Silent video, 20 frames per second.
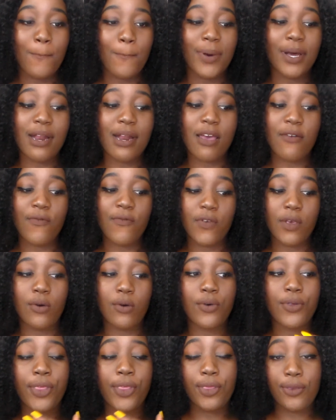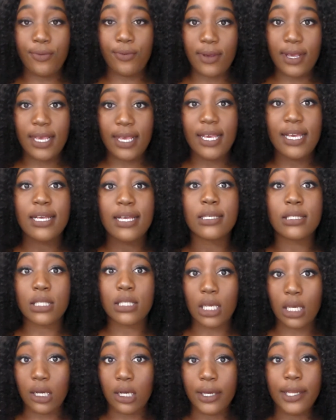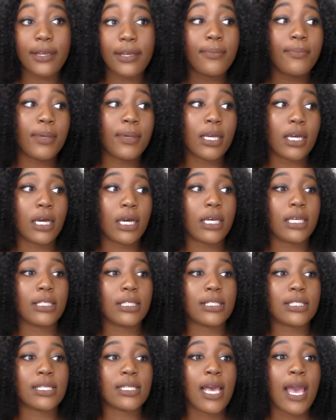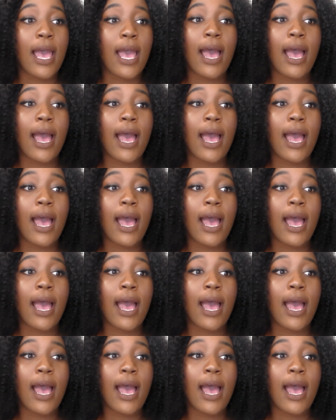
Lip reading: but I feel 3 is good because